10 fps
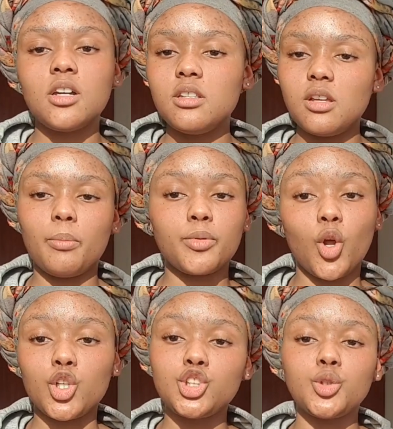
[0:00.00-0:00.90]
top
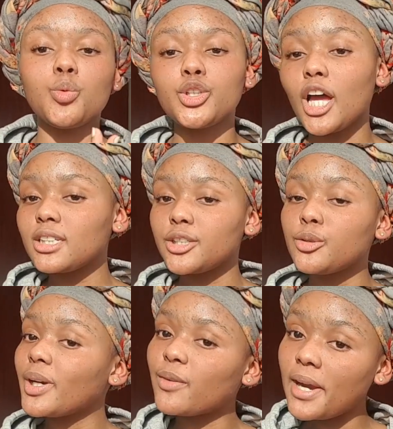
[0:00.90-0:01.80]
notch. You will not
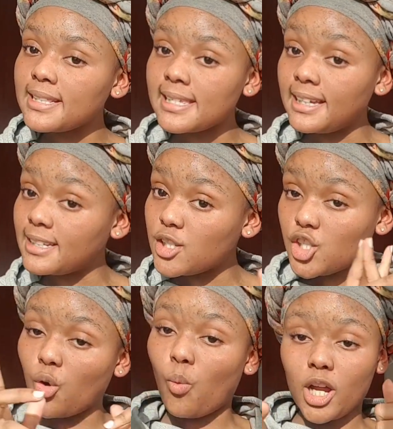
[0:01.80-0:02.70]
regret it.
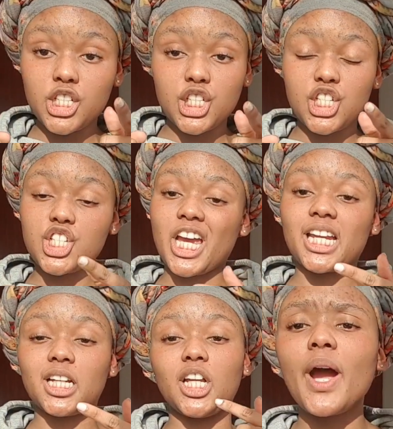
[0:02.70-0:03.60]
So watch his
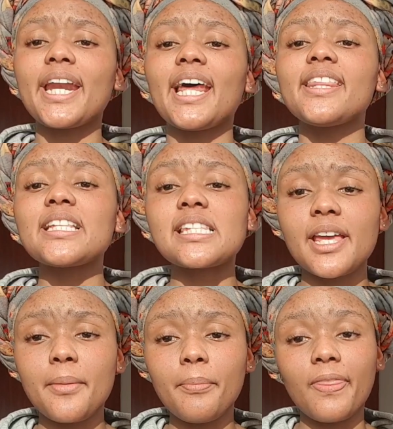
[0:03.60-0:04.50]
channel. Another
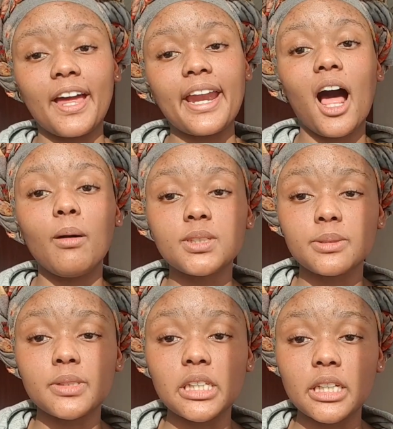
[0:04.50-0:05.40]
tip that helped
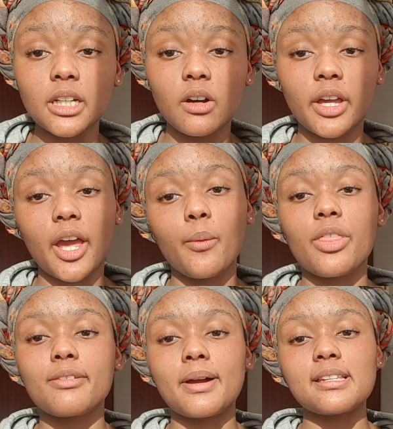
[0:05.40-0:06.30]
me, okay,
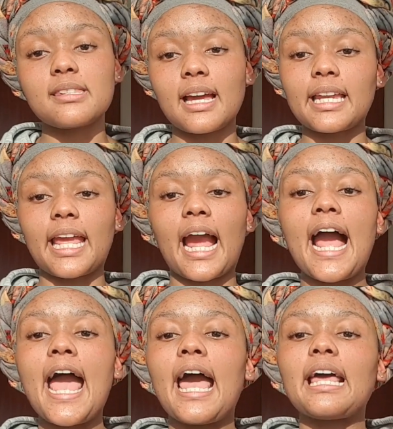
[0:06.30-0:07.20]
with my studying
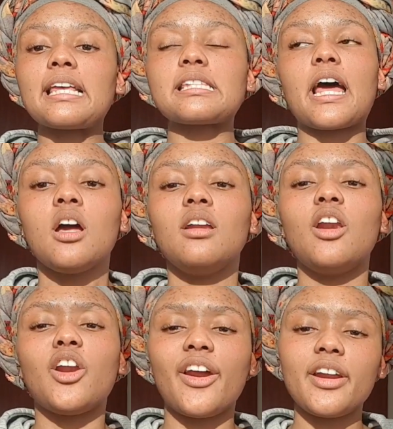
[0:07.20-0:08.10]
is that
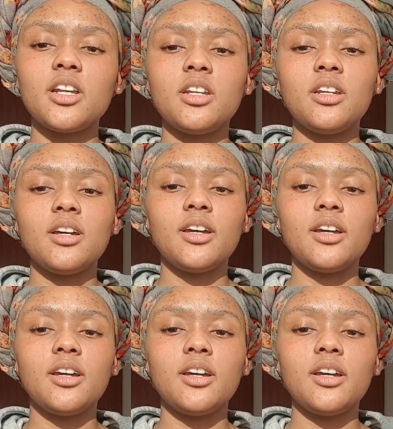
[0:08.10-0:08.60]
learn